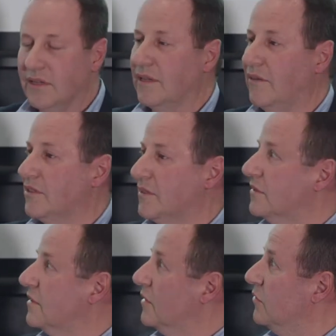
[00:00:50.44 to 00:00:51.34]
lovely
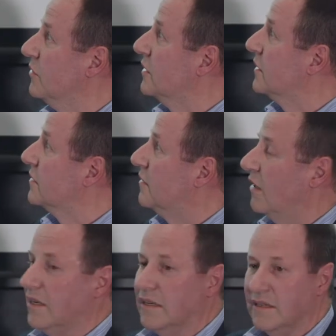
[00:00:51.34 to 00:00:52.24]
to see you all here
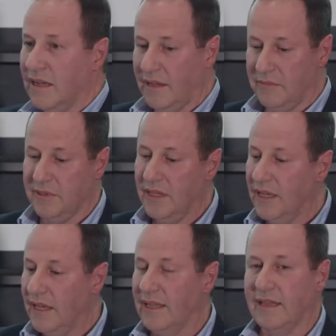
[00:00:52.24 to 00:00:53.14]
tonight,
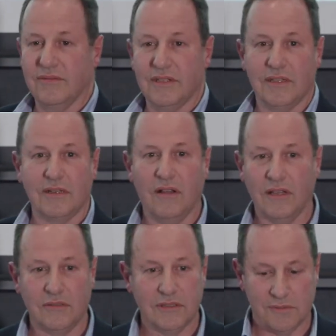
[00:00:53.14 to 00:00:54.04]
and lovely that
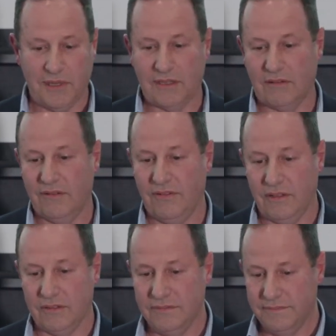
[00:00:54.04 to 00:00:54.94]
Collingwood has made the grand
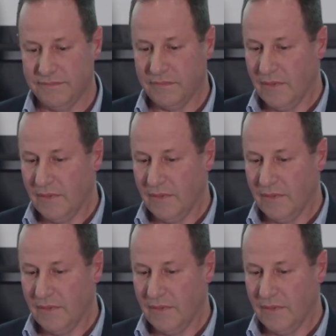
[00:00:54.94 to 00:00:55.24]
final.